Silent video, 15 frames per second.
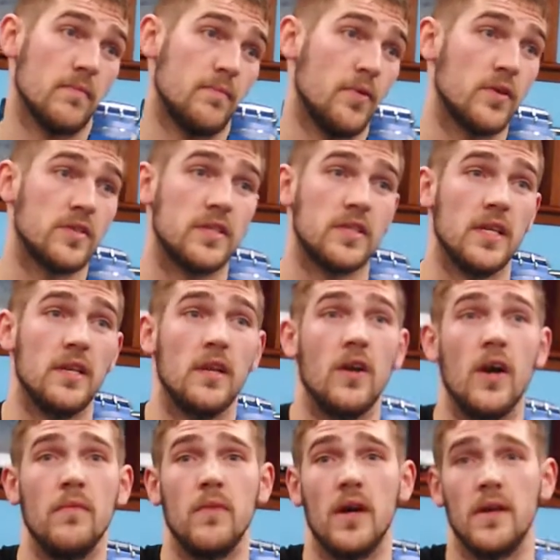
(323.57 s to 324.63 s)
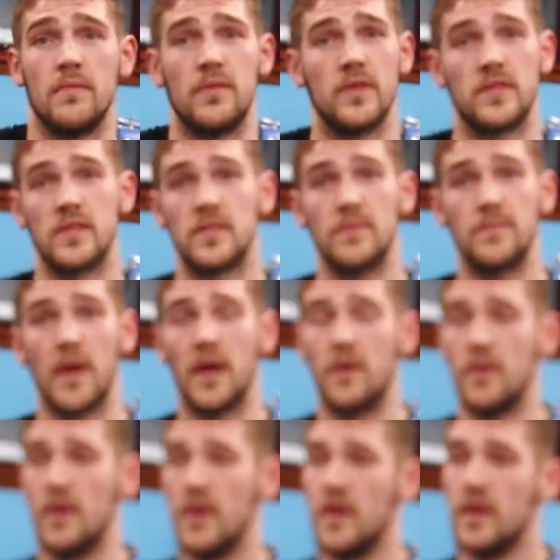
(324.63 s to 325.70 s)
puts us in the limelight, puts us
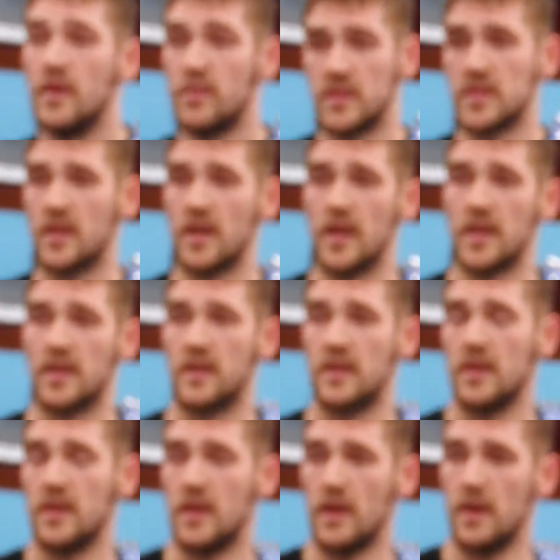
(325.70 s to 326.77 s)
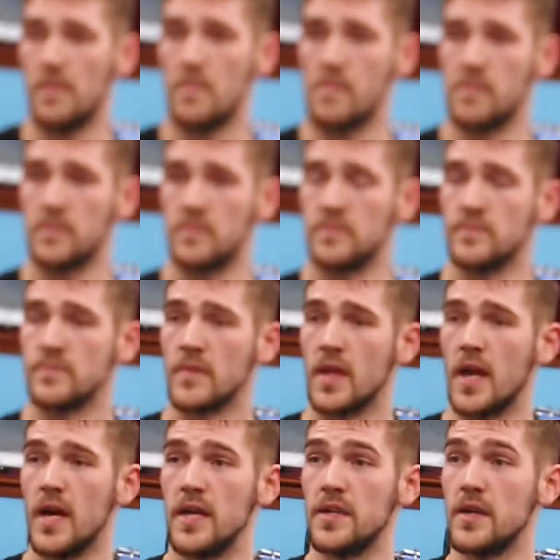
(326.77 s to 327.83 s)
about, which I like. Um,
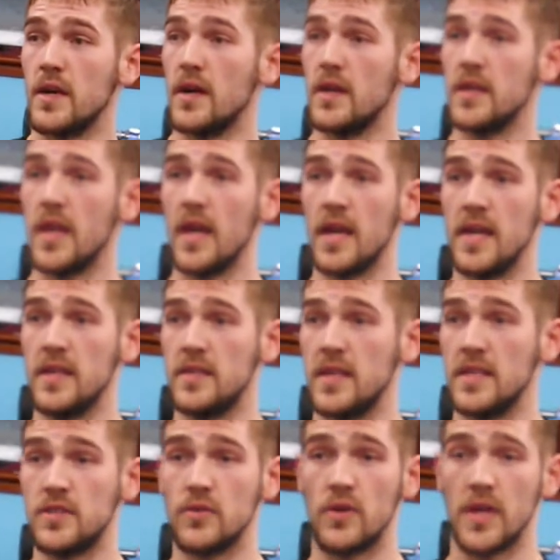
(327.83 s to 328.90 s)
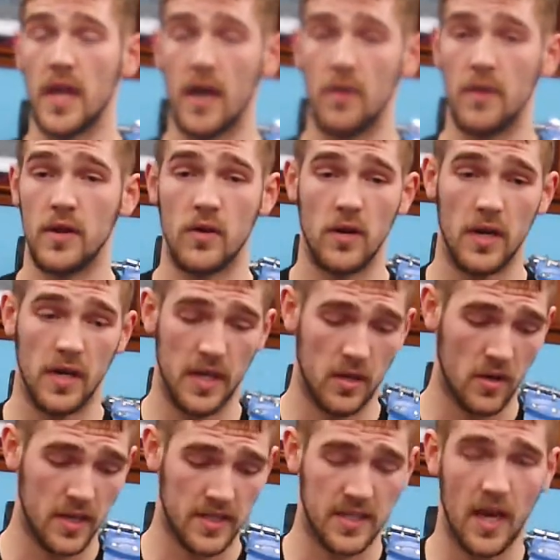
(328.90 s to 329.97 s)
and uh, yeah, he, he, sorted it out. He got it, he
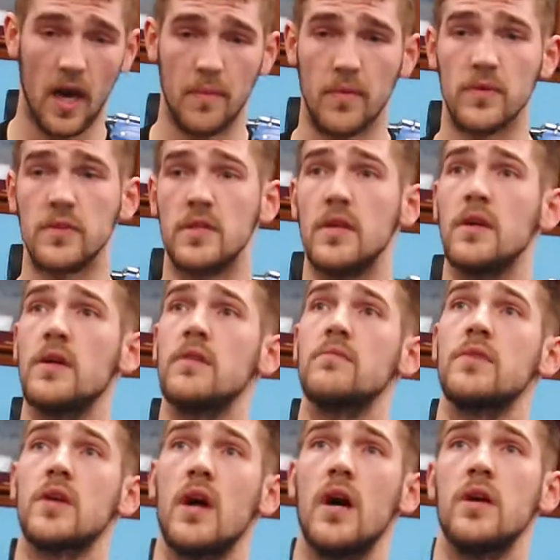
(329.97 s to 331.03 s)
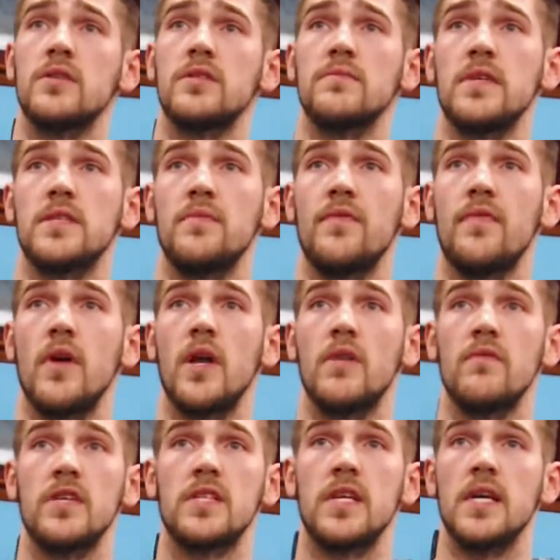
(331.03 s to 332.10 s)
got it set up. The, the guy I was meant to be fighting
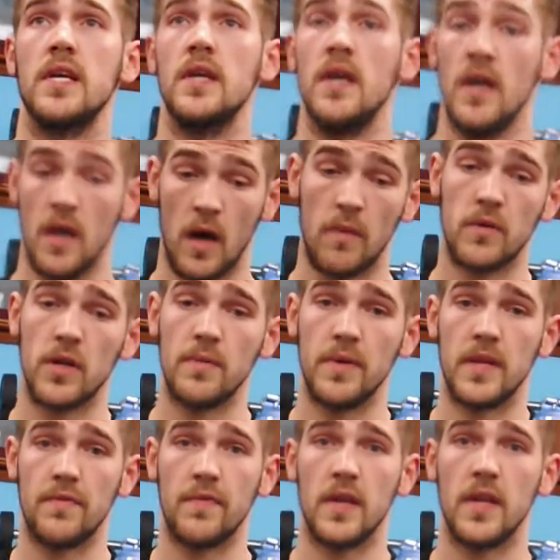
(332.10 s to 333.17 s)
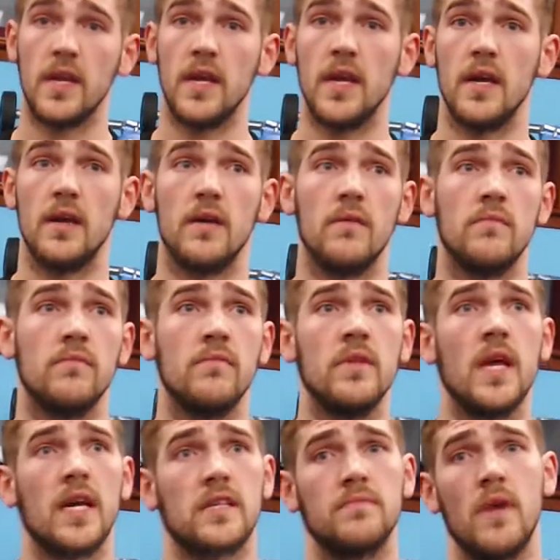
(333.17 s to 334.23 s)
originally, I'm going to be defending it
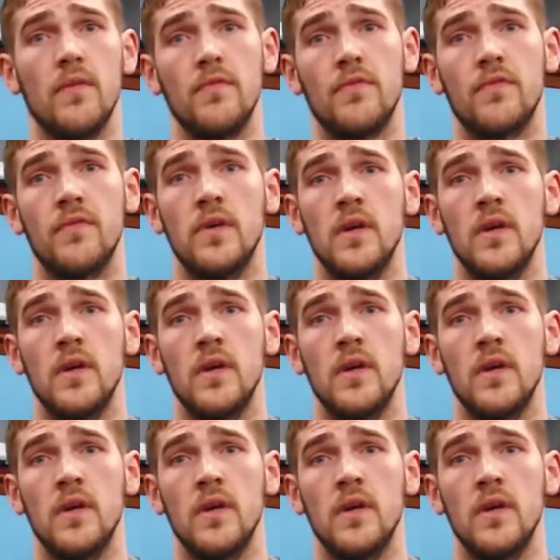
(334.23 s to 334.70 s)
next month.